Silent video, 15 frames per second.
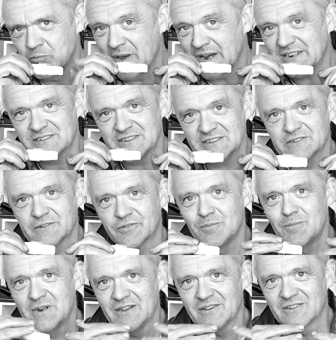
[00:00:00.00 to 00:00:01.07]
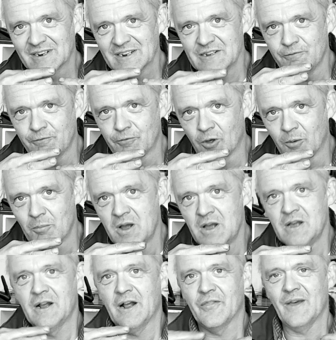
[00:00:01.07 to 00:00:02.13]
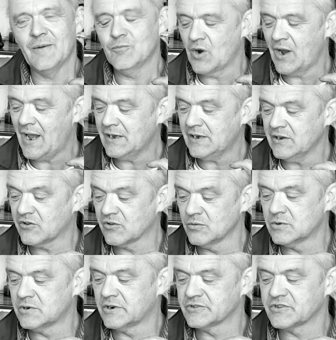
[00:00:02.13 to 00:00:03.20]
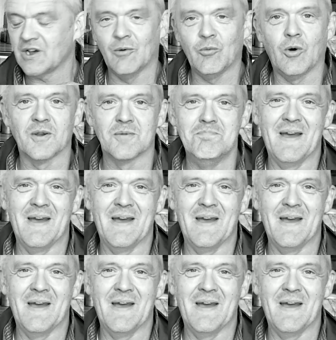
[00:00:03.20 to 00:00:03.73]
Make six of them and interleave them, and then we're heading towards our one